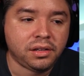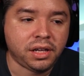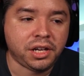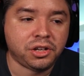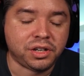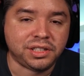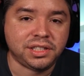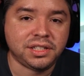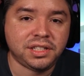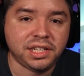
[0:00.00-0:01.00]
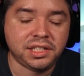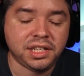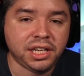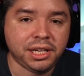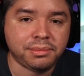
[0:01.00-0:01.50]
get your existing
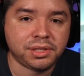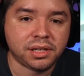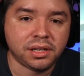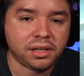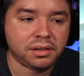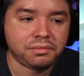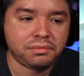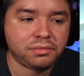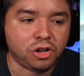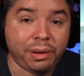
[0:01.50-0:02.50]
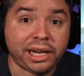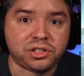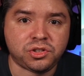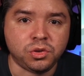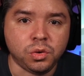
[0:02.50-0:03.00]
team to go back
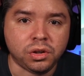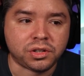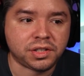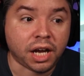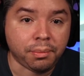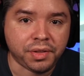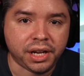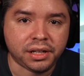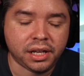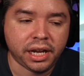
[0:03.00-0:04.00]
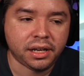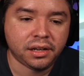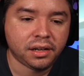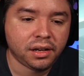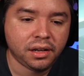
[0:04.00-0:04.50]
to school or something.
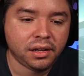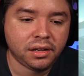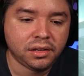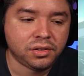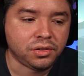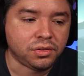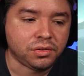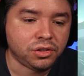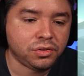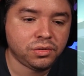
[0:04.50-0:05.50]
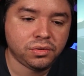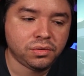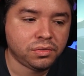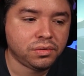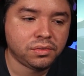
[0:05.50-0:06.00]
Like, dude,
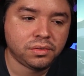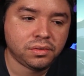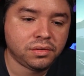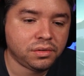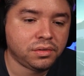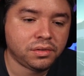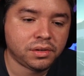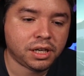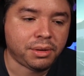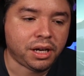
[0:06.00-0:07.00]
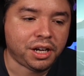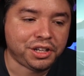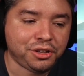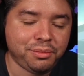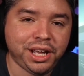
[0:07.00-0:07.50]
you, come on.
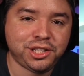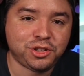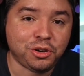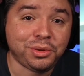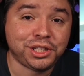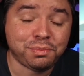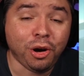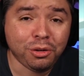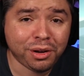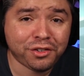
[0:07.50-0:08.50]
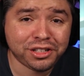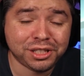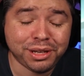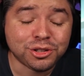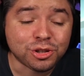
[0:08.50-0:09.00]
You make so much, Pokemon
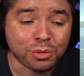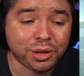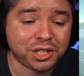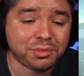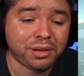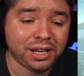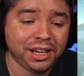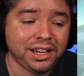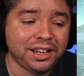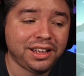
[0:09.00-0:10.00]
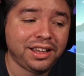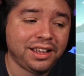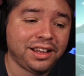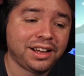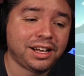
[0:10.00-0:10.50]
franchise makes so much money.
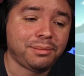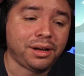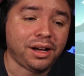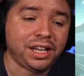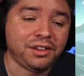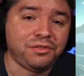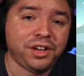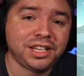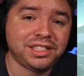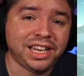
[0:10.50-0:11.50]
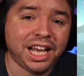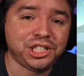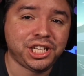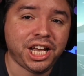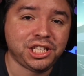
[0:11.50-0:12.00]
Come on, invest in
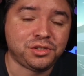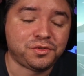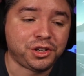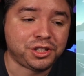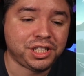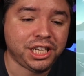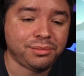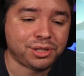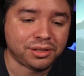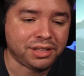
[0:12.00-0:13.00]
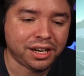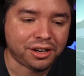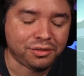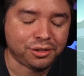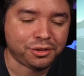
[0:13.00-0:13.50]
education for your team to, I don't
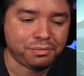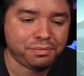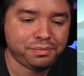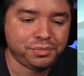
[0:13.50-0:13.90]
know, learn